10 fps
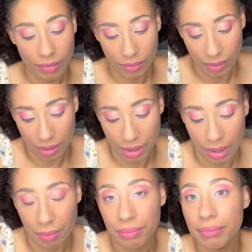Okay,
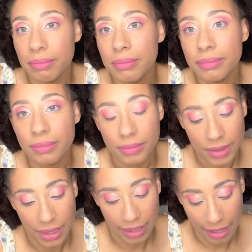
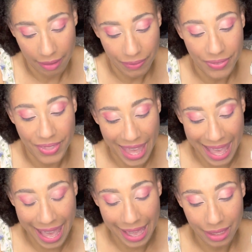I have
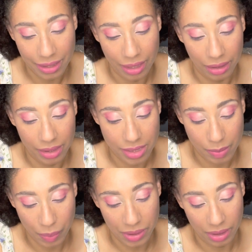that. Now let's
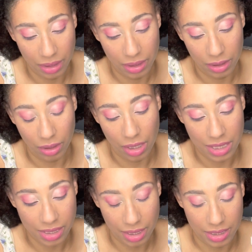put the
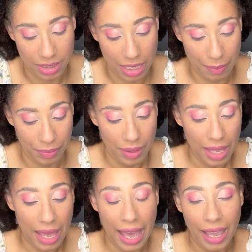gloss on top.
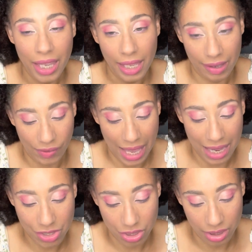I
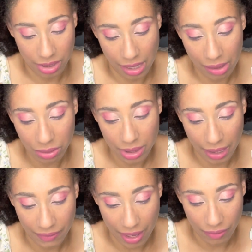don't think
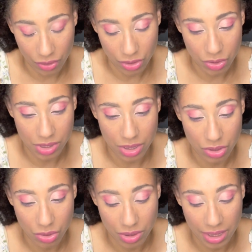I've ever used these
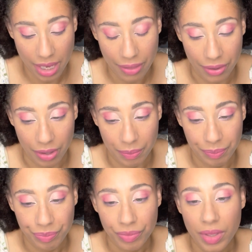two together.
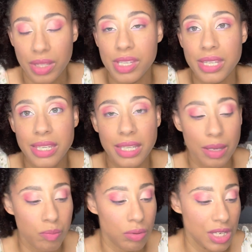This has like a
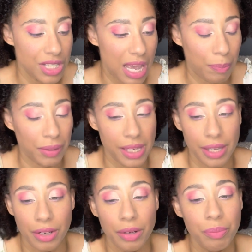brush
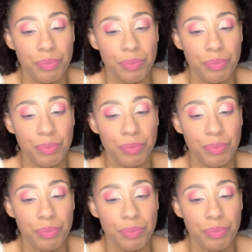applicator.